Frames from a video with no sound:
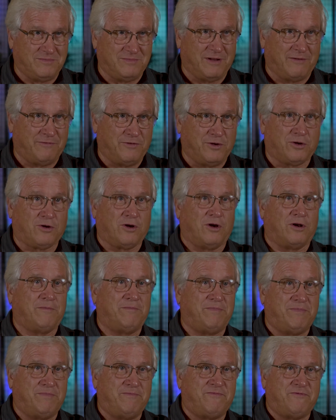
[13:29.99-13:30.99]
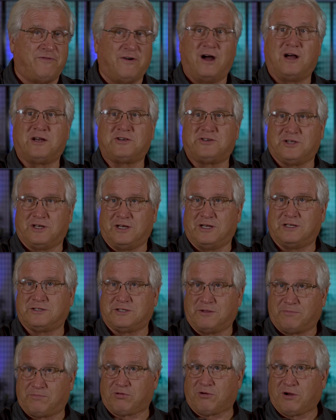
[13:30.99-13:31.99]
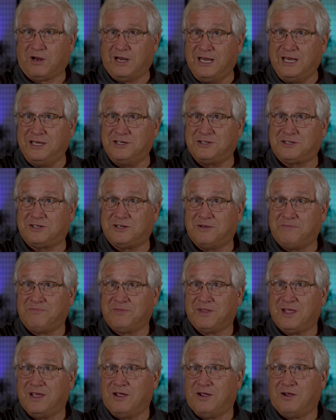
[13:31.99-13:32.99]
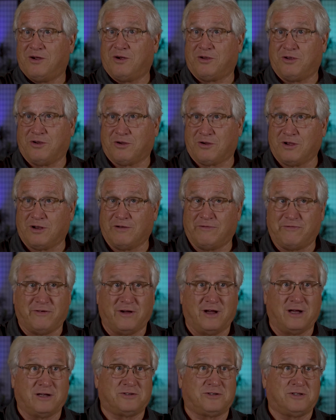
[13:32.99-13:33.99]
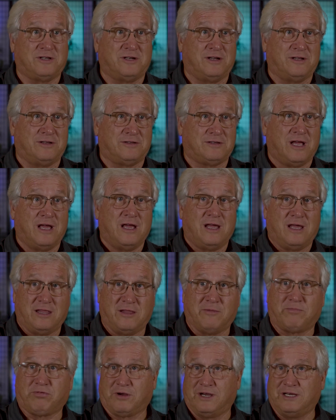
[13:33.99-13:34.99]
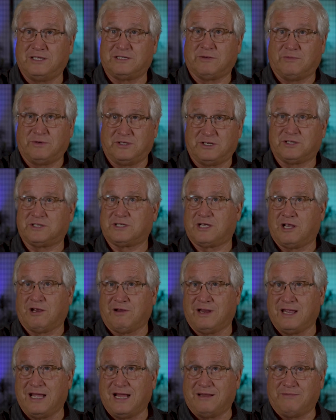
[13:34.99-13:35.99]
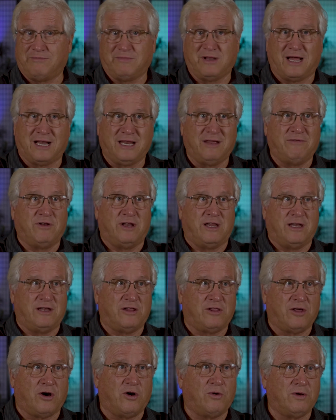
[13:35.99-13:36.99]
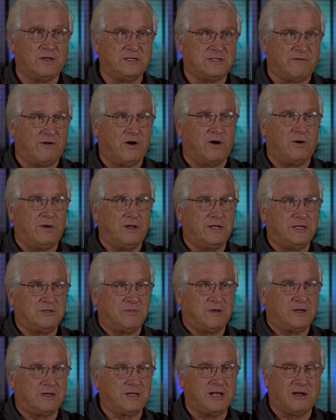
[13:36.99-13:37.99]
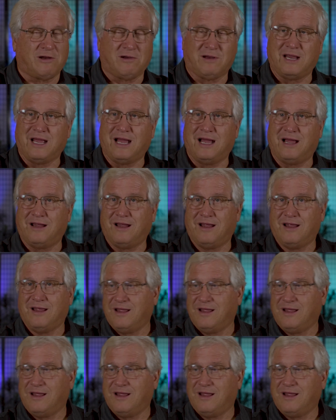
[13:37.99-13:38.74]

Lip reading: if you're going to function as the priest, or you're going to function as the priest that would just carry out, not even into the holies of holies, but carry out